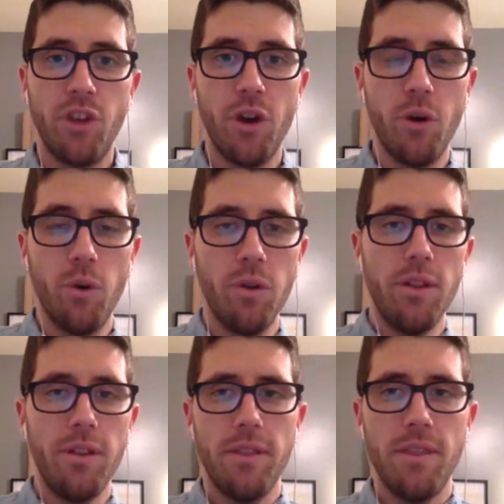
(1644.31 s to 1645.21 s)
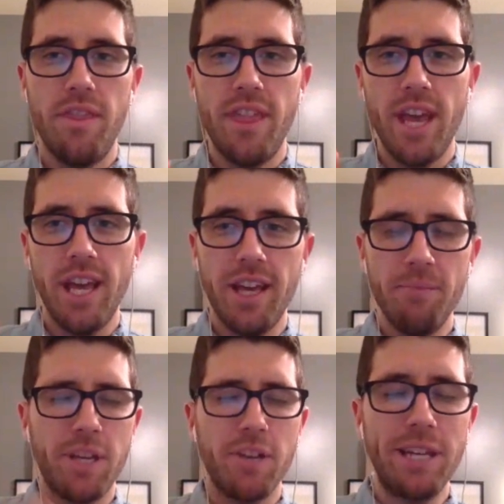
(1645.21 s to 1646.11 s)
So they,
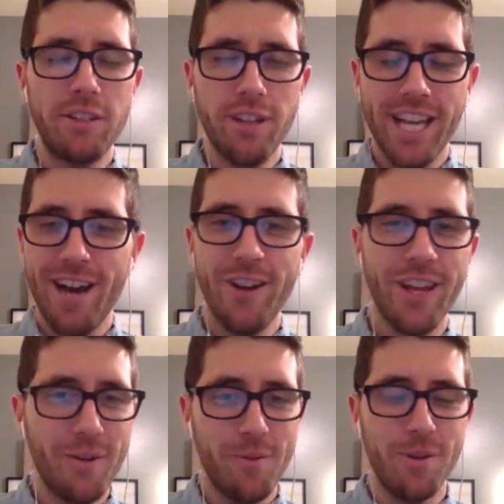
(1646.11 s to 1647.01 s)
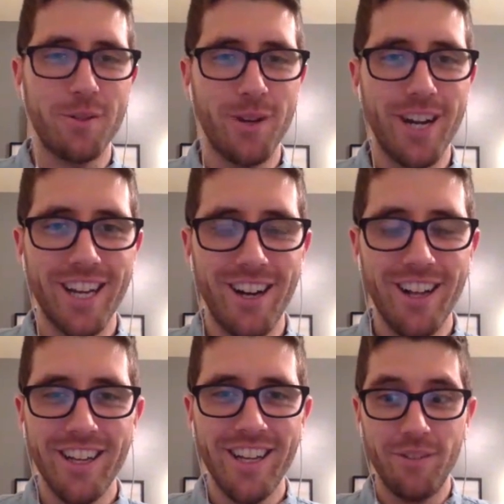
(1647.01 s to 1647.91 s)
because mental accounting, which is what I
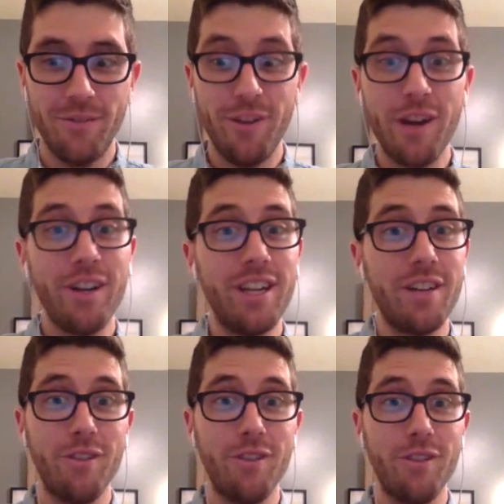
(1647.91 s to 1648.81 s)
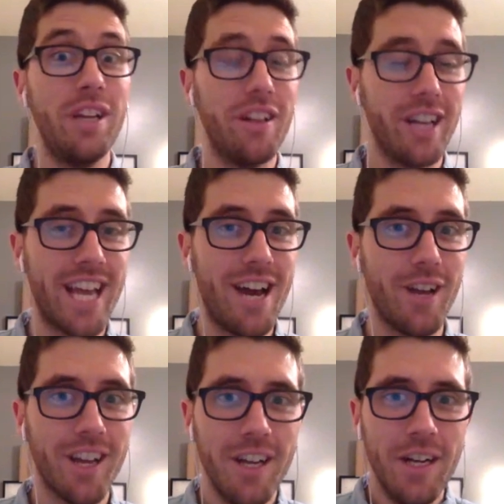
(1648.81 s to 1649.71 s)
call it, is very different than real
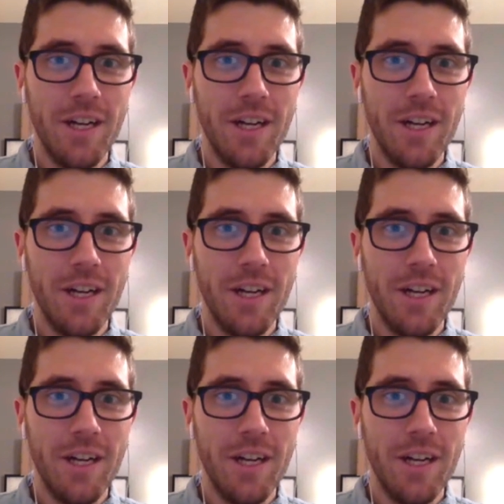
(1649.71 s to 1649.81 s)
accounting.